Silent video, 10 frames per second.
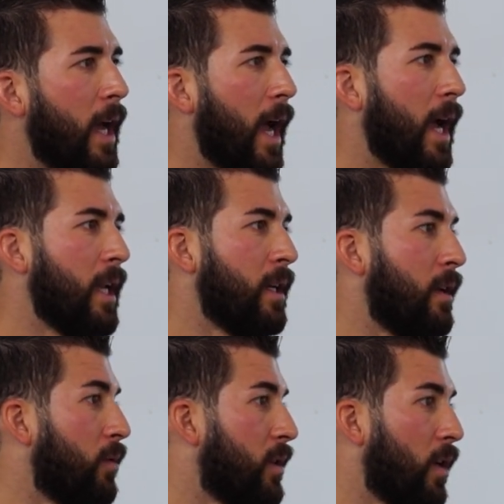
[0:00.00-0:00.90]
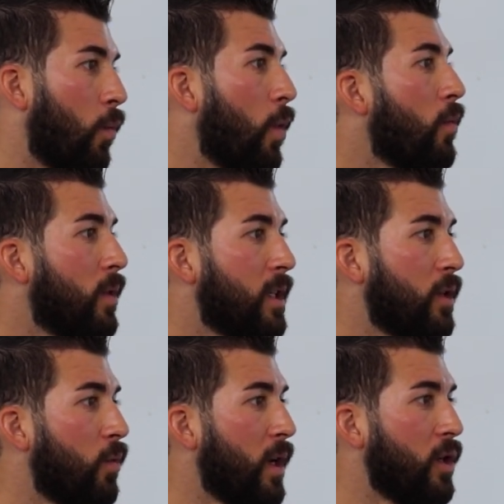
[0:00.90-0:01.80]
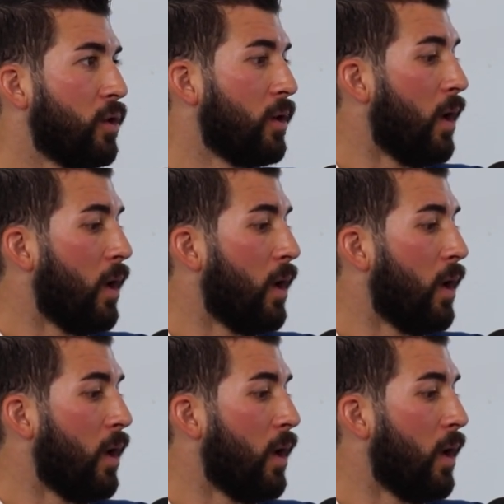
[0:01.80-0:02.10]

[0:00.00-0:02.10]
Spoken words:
And it was a win-win situation.